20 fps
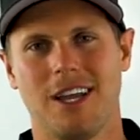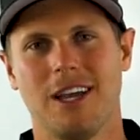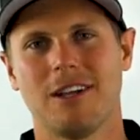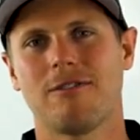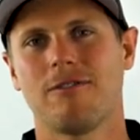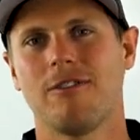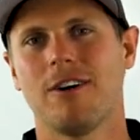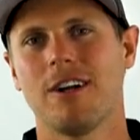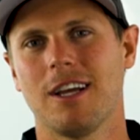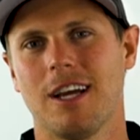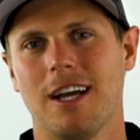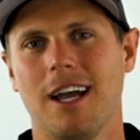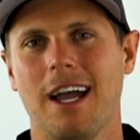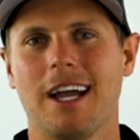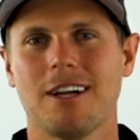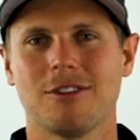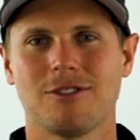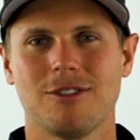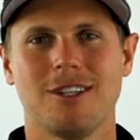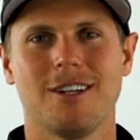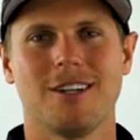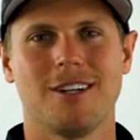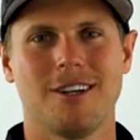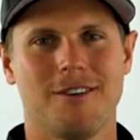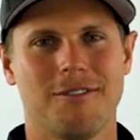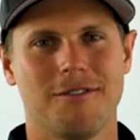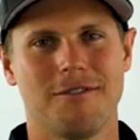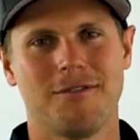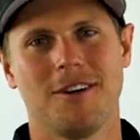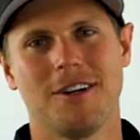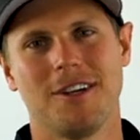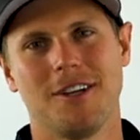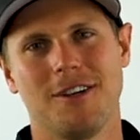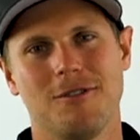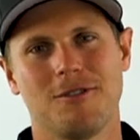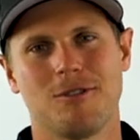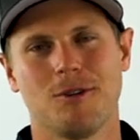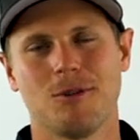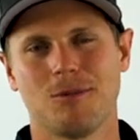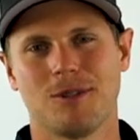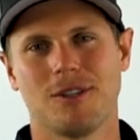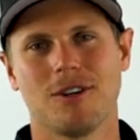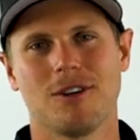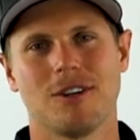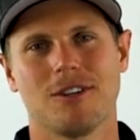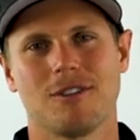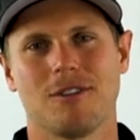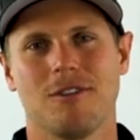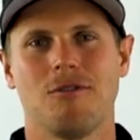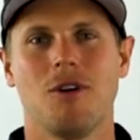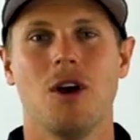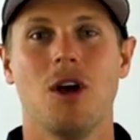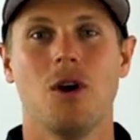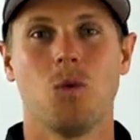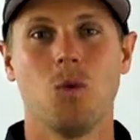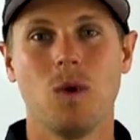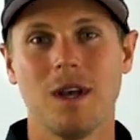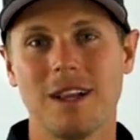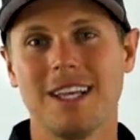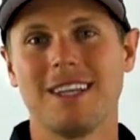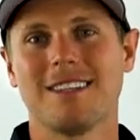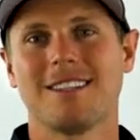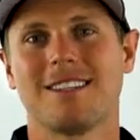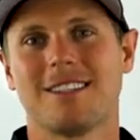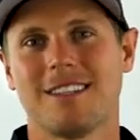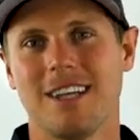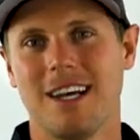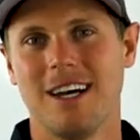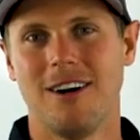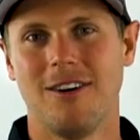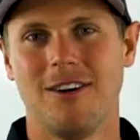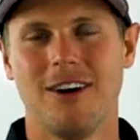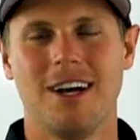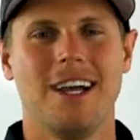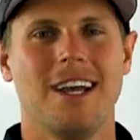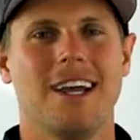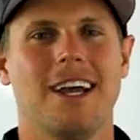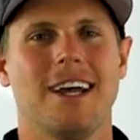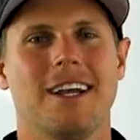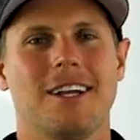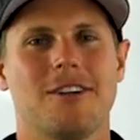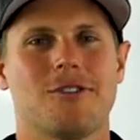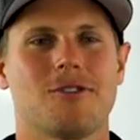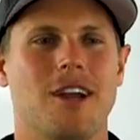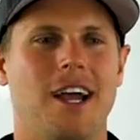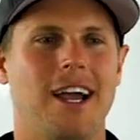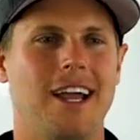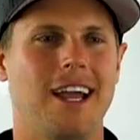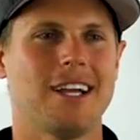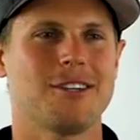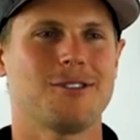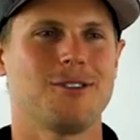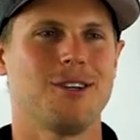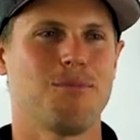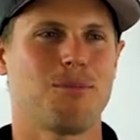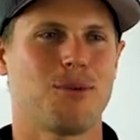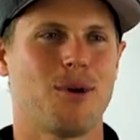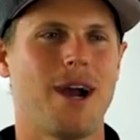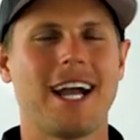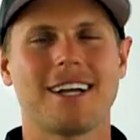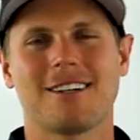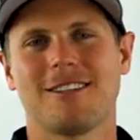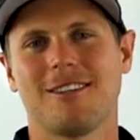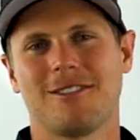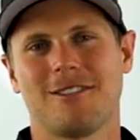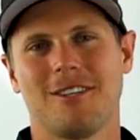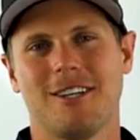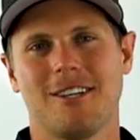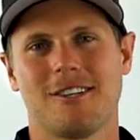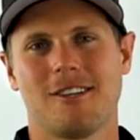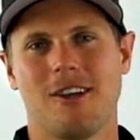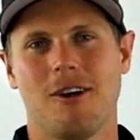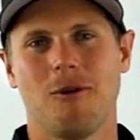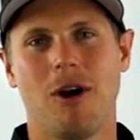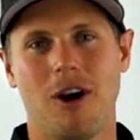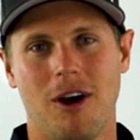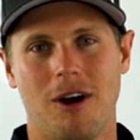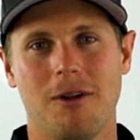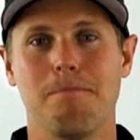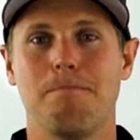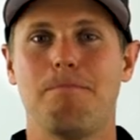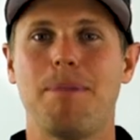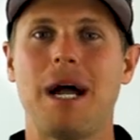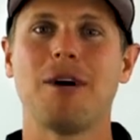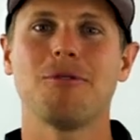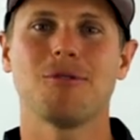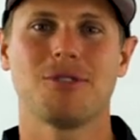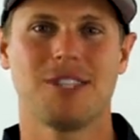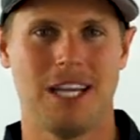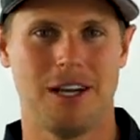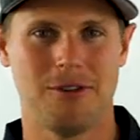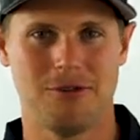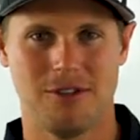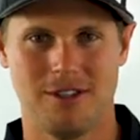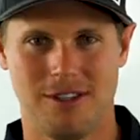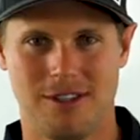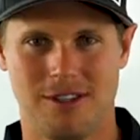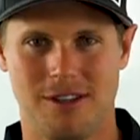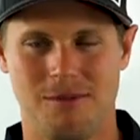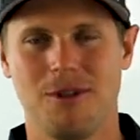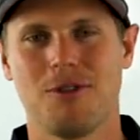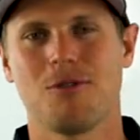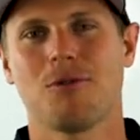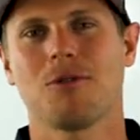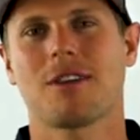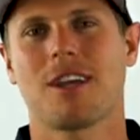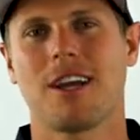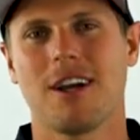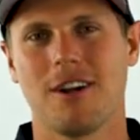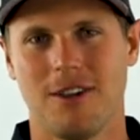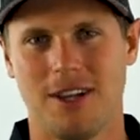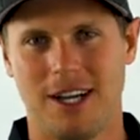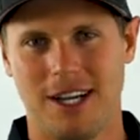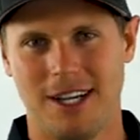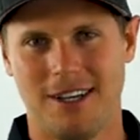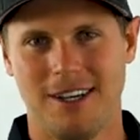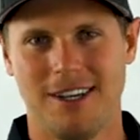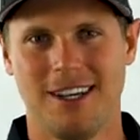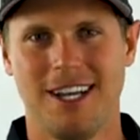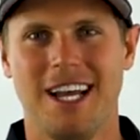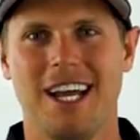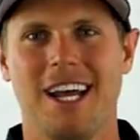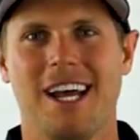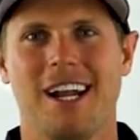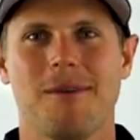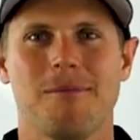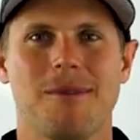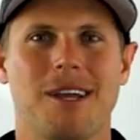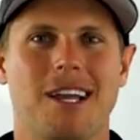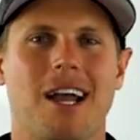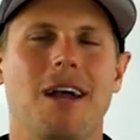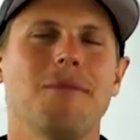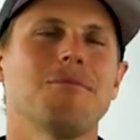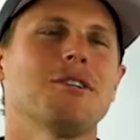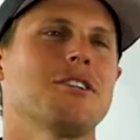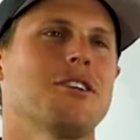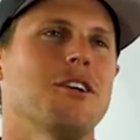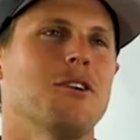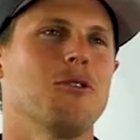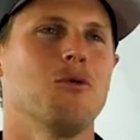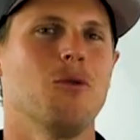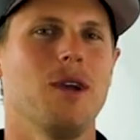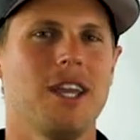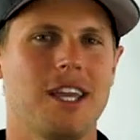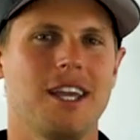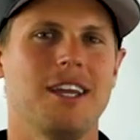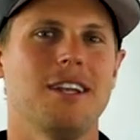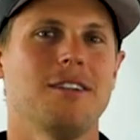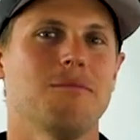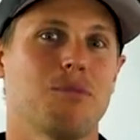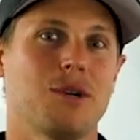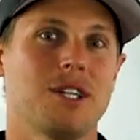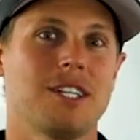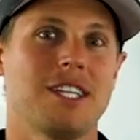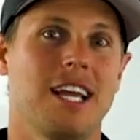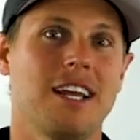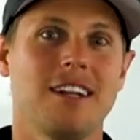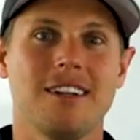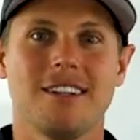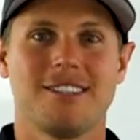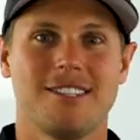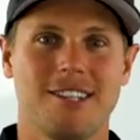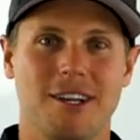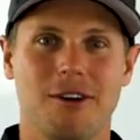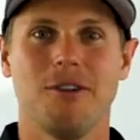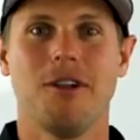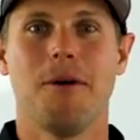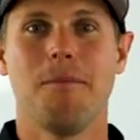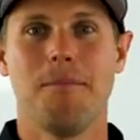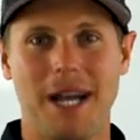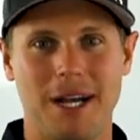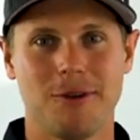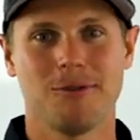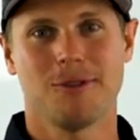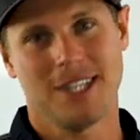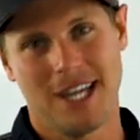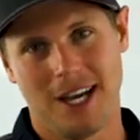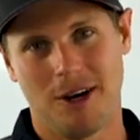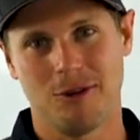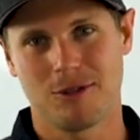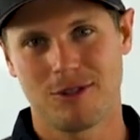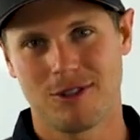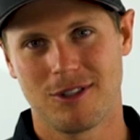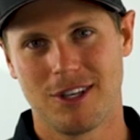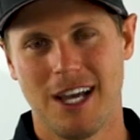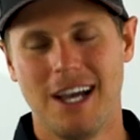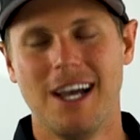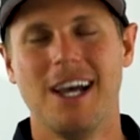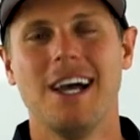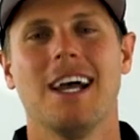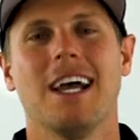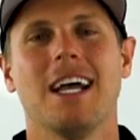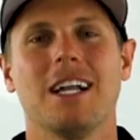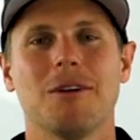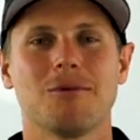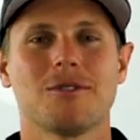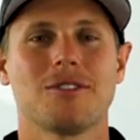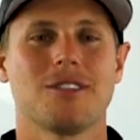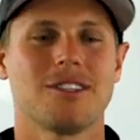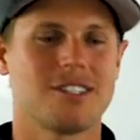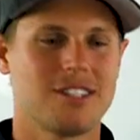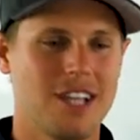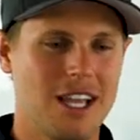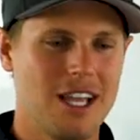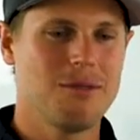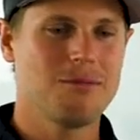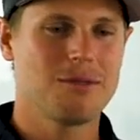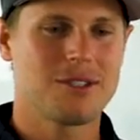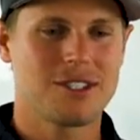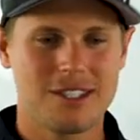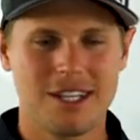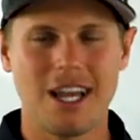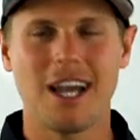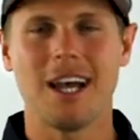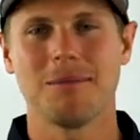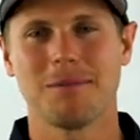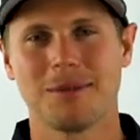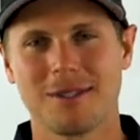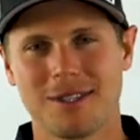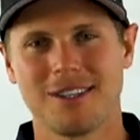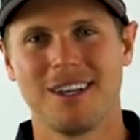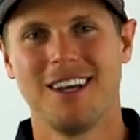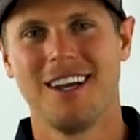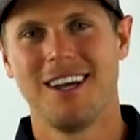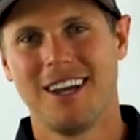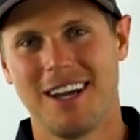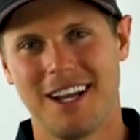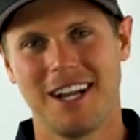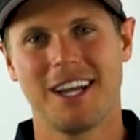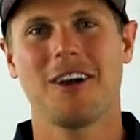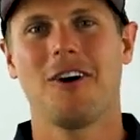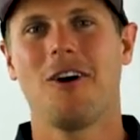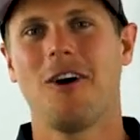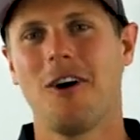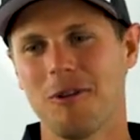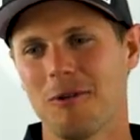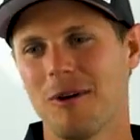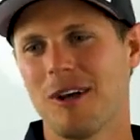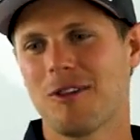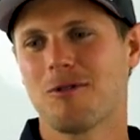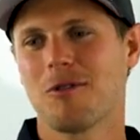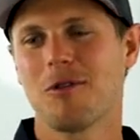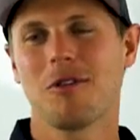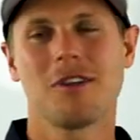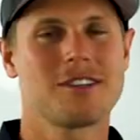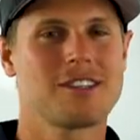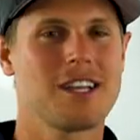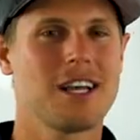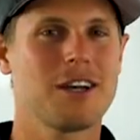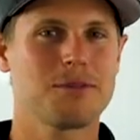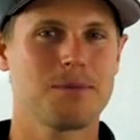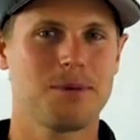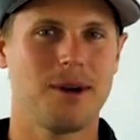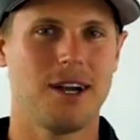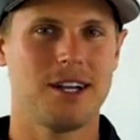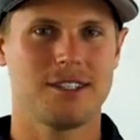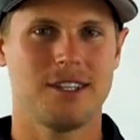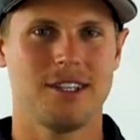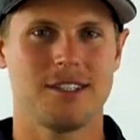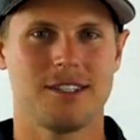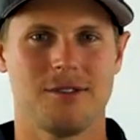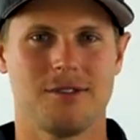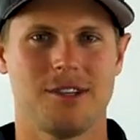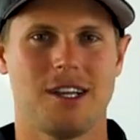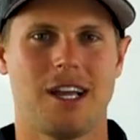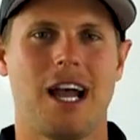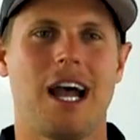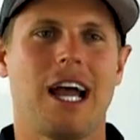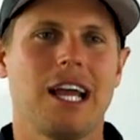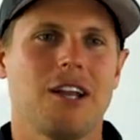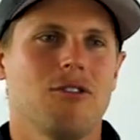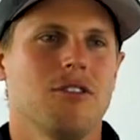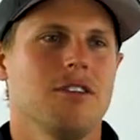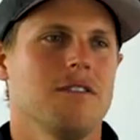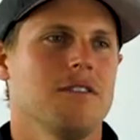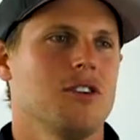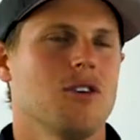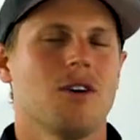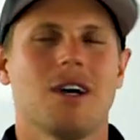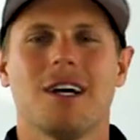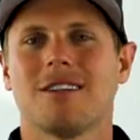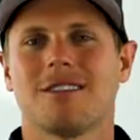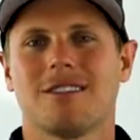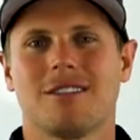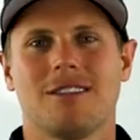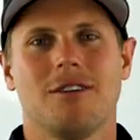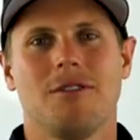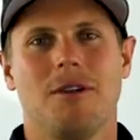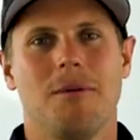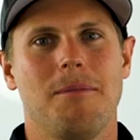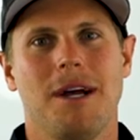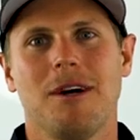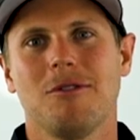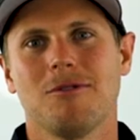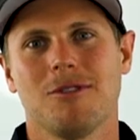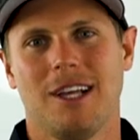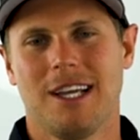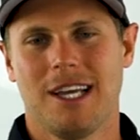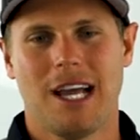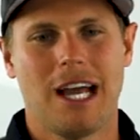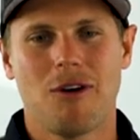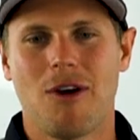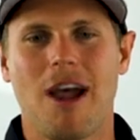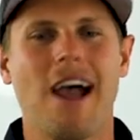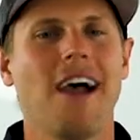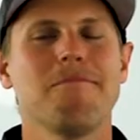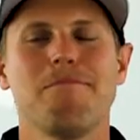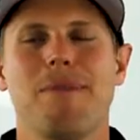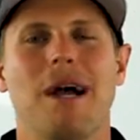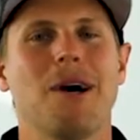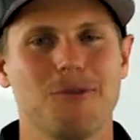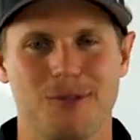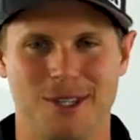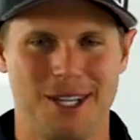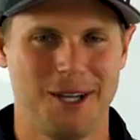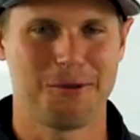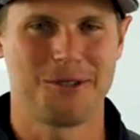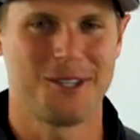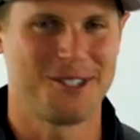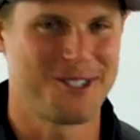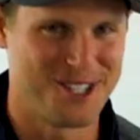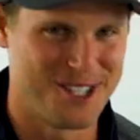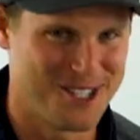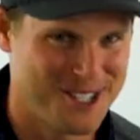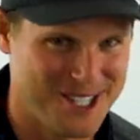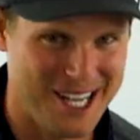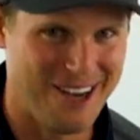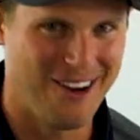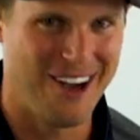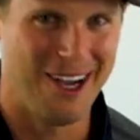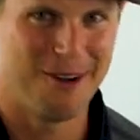It's funny, I actually did a funny YouTube series of Will It Sell? And I actually practice this on bounce houses. I'm in North Carolina, and I'm like, I'm just gonna wing it and pretend to sell a bounce house. And it was the same steps. And I got all the way through the sales process, and I was like, I don't even know how to sell a bounce, like I don't have bounce houses to sell.